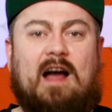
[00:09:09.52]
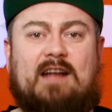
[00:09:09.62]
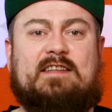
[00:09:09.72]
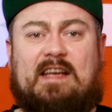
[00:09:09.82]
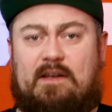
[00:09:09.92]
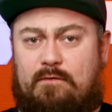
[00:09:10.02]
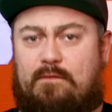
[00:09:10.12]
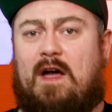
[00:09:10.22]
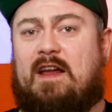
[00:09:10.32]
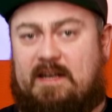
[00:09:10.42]
had a
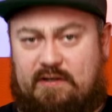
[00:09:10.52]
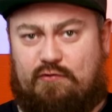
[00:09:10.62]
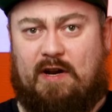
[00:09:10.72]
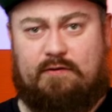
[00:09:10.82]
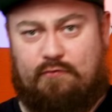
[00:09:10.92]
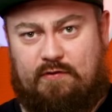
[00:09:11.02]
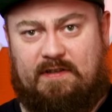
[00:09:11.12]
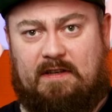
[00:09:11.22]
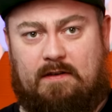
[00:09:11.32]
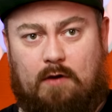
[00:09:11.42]
very strict
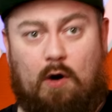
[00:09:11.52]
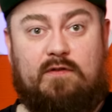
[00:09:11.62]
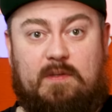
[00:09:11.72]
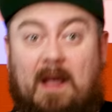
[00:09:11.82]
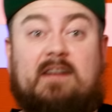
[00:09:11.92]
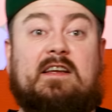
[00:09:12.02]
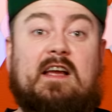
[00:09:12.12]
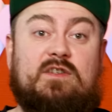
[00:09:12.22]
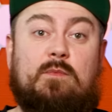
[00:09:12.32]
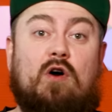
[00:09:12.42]
routine of spending
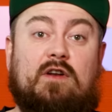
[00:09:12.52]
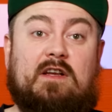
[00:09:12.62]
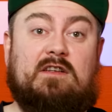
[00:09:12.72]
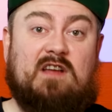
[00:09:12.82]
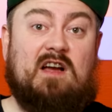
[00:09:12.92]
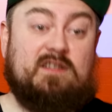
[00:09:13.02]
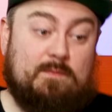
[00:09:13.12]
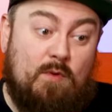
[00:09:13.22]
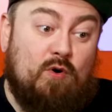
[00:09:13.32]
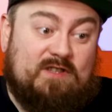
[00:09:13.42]
his mornings,
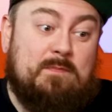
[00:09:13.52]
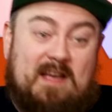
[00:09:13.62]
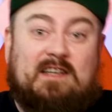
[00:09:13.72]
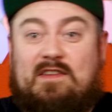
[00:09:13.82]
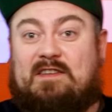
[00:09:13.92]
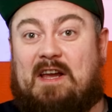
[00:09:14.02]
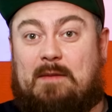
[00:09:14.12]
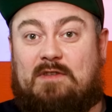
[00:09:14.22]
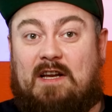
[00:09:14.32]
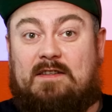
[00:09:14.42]
as most men at the
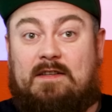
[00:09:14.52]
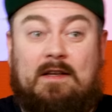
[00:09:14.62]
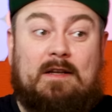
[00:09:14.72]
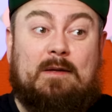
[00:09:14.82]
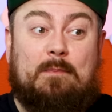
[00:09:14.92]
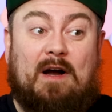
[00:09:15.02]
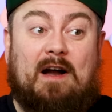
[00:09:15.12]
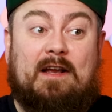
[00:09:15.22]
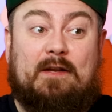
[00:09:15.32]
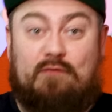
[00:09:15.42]
time did,
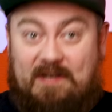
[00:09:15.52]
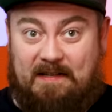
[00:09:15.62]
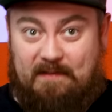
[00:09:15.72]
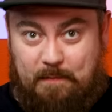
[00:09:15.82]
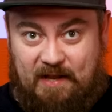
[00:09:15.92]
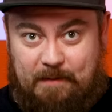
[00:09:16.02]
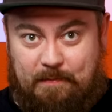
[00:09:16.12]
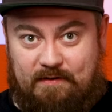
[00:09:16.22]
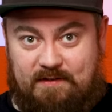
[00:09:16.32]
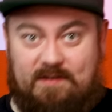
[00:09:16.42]
by reading the
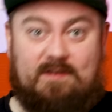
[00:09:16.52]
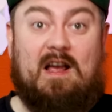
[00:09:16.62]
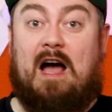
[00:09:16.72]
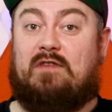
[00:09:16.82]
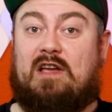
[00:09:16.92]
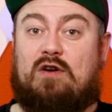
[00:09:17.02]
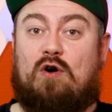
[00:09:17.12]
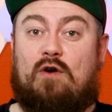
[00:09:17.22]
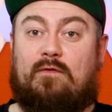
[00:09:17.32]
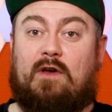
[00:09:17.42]
papers, having a
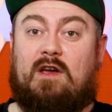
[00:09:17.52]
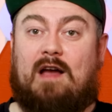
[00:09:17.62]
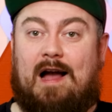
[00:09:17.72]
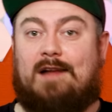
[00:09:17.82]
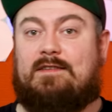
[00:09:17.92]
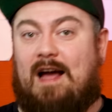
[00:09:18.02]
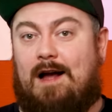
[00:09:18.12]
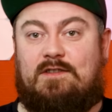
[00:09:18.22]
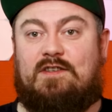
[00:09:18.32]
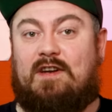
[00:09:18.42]
coffee, and
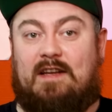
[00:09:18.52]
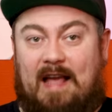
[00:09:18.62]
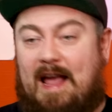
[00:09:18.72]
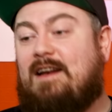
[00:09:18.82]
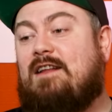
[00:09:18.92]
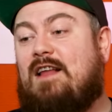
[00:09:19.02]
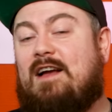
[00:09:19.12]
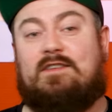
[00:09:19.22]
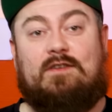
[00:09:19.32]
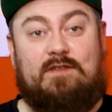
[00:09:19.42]
answering any
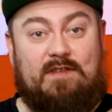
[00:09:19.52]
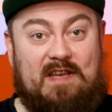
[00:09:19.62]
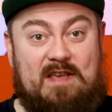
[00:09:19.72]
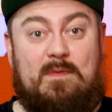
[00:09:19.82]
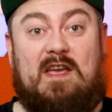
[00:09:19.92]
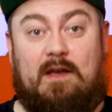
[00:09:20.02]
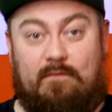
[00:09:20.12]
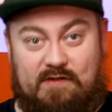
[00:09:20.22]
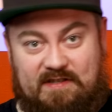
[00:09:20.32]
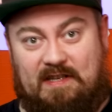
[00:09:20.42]
letters he may
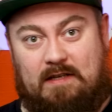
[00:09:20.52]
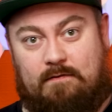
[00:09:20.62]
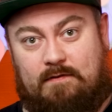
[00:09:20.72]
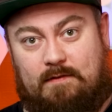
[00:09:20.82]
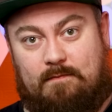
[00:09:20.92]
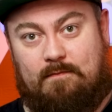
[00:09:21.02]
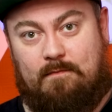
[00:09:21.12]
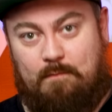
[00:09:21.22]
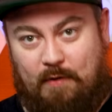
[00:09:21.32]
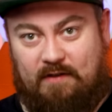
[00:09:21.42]
have received.
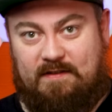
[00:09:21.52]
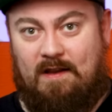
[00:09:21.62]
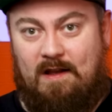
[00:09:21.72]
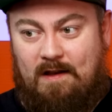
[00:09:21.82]
But